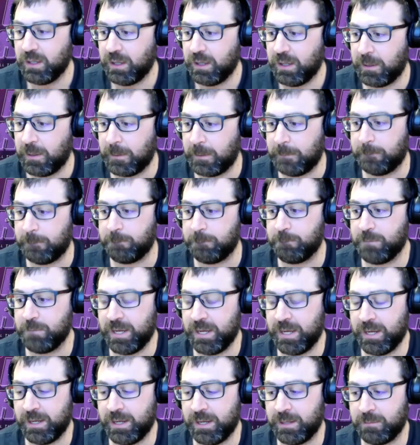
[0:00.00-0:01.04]

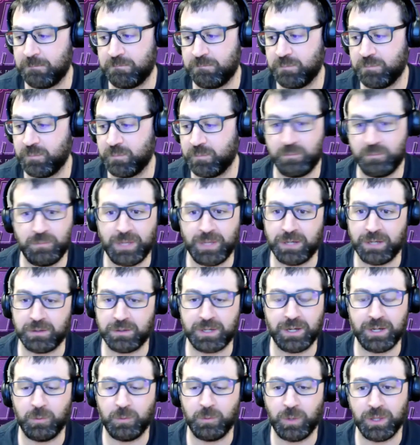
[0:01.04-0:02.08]
And I don't
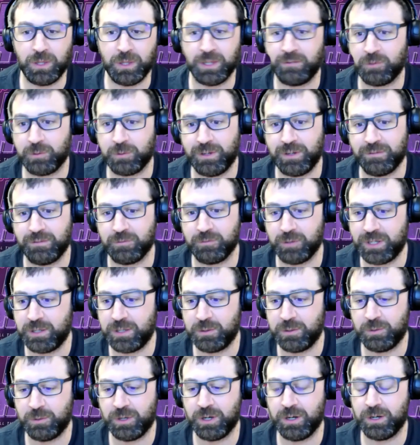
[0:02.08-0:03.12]
care what level referee
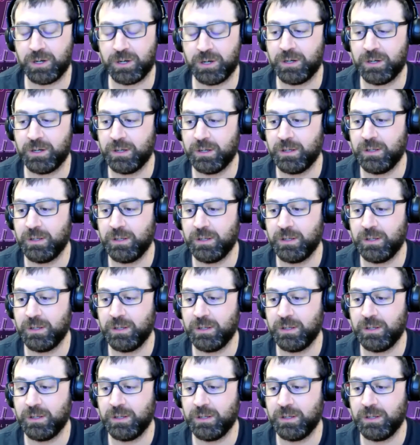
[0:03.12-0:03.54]
you are,